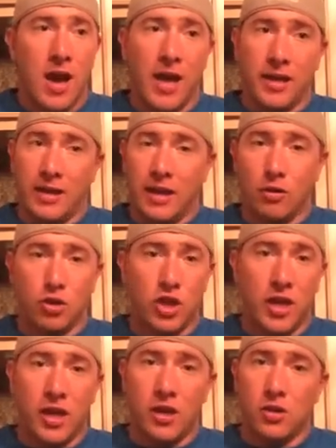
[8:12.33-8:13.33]
I can
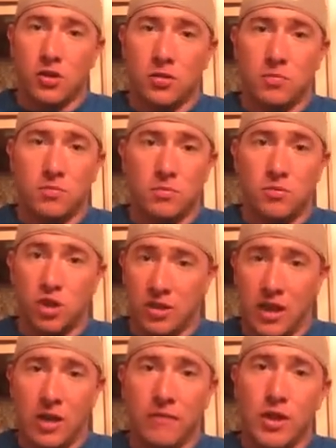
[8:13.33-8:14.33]
interchange
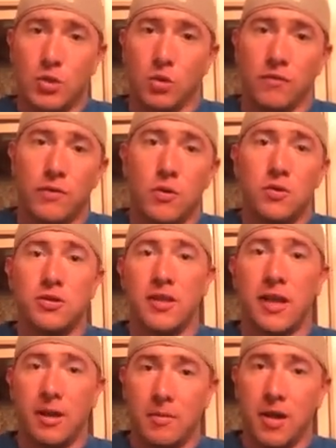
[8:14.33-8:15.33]
just individual foods
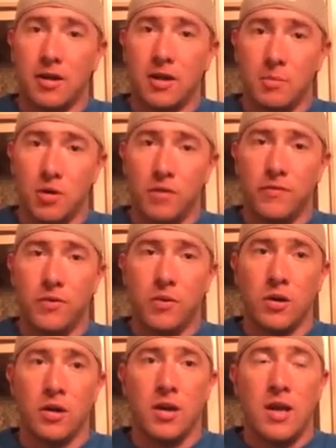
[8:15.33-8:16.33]
that I'm not in the mood
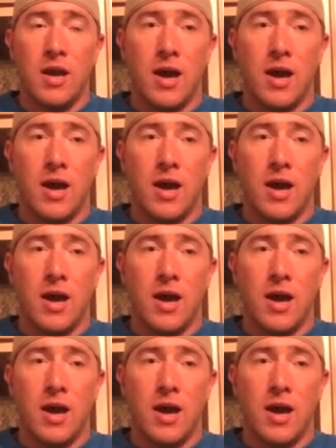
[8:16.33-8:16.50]
for.